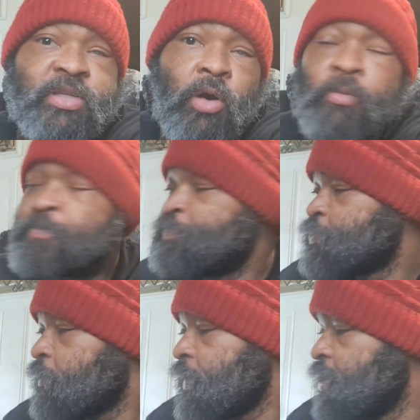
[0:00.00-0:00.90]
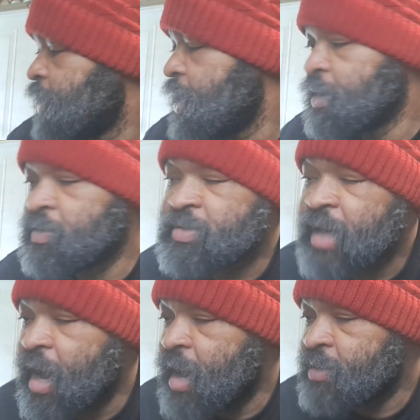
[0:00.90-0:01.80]
So that little
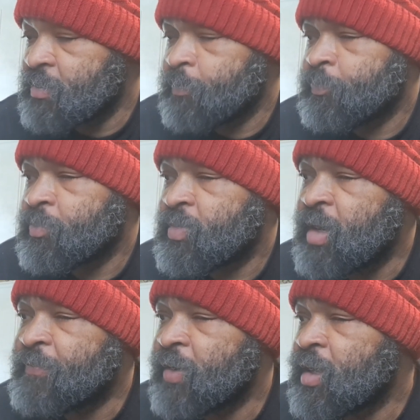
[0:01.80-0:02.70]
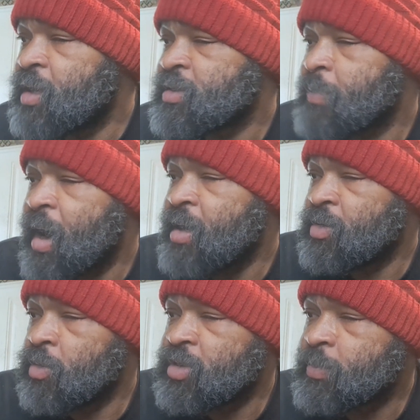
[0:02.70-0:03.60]
side definitely gets my
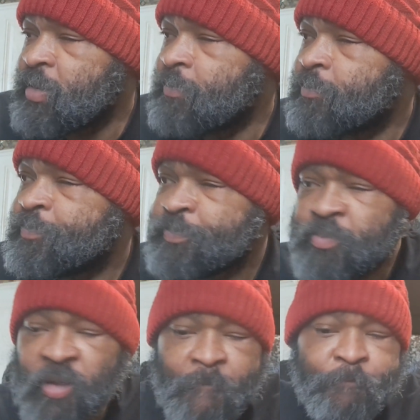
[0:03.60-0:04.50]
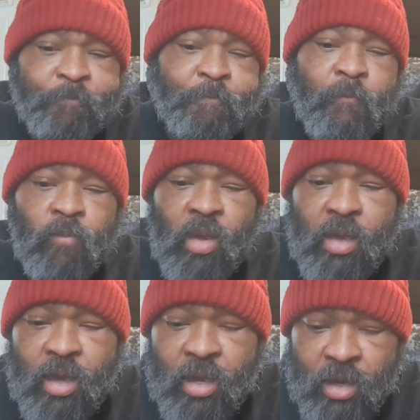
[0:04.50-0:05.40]
endorsement.
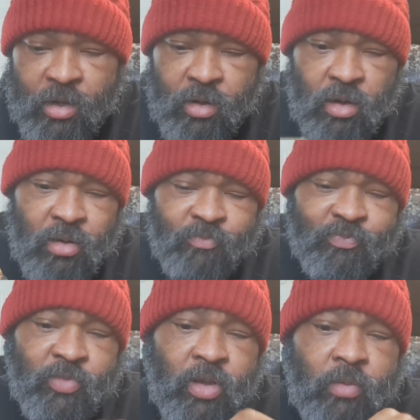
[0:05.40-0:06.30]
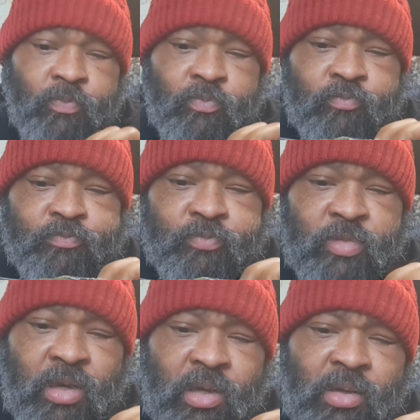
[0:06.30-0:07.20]
And
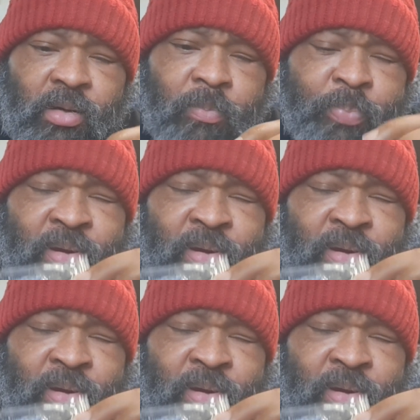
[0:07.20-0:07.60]
give you a little